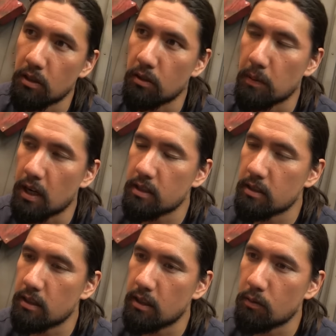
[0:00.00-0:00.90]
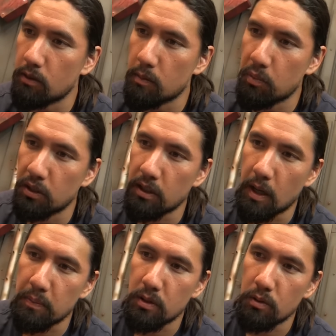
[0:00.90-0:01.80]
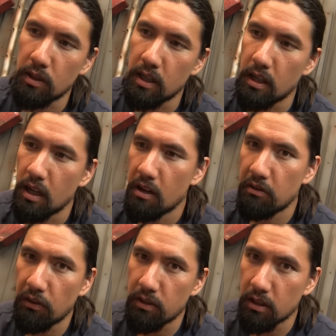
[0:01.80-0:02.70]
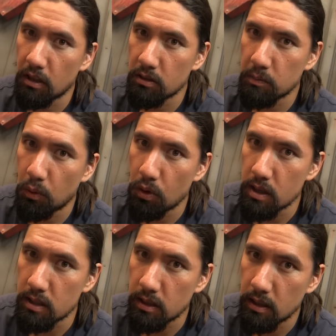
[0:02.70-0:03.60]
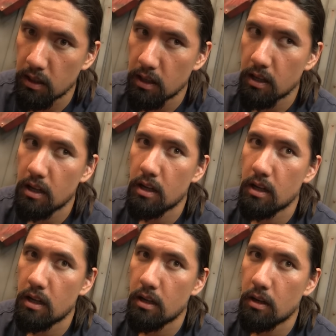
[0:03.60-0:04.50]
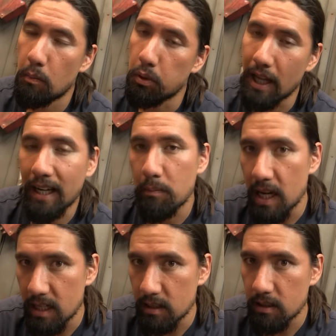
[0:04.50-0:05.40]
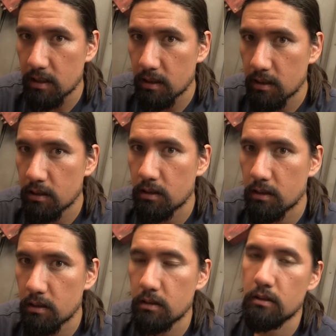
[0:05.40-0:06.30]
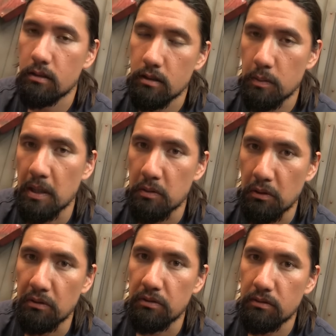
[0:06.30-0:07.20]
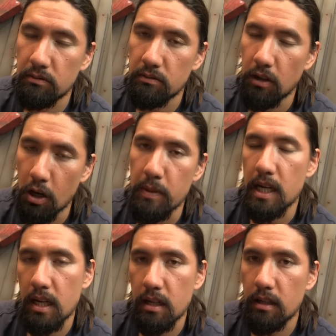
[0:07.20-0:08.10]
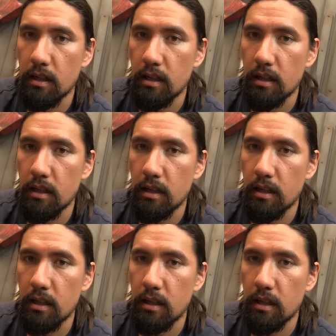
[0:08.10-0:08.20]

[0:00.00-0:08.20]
starter box and then we built up to a 1500 point Blackmanes space wolf army